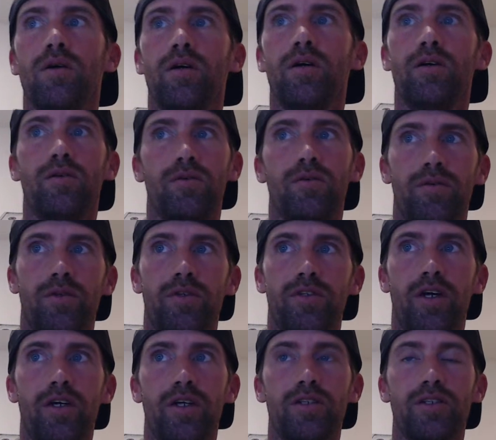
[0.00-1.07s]
It'll tell
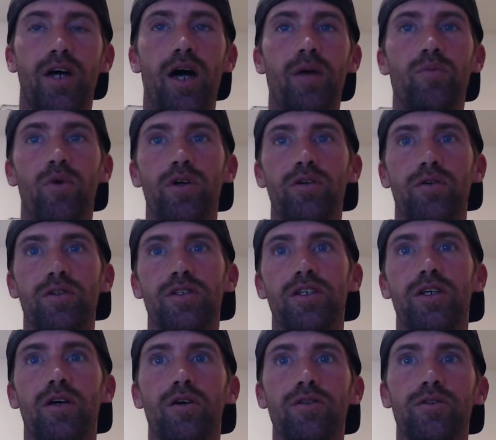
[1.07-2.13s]
you to type what you can
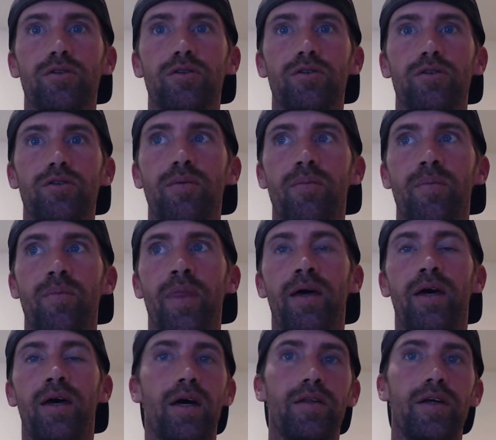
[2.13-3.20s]
see on screen,
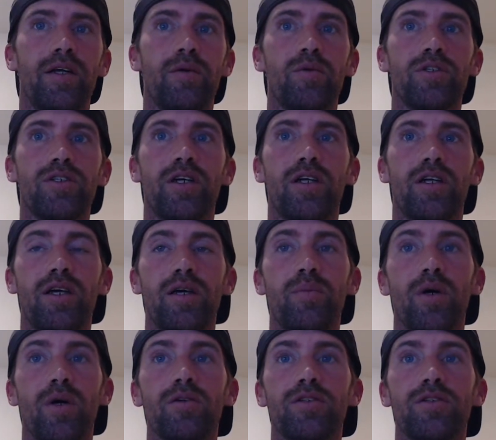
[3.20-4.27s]
and then it will send an
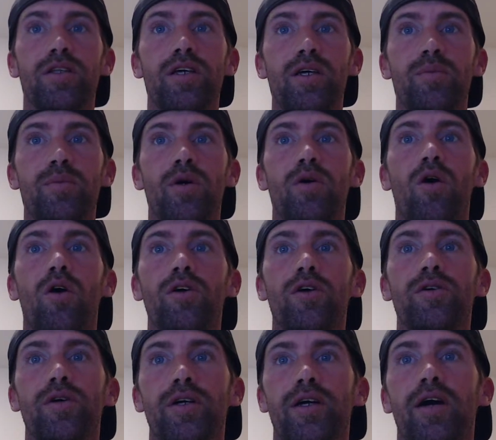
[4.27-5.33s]
email to the email on
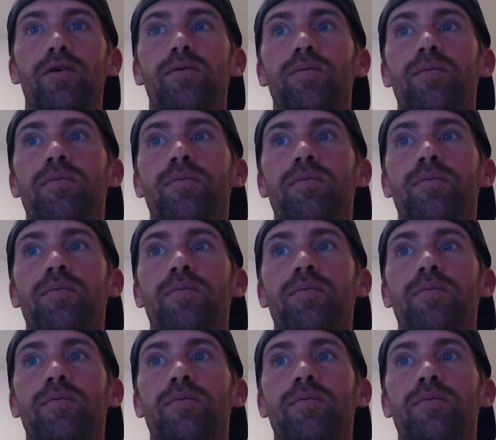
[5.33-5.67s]
your account.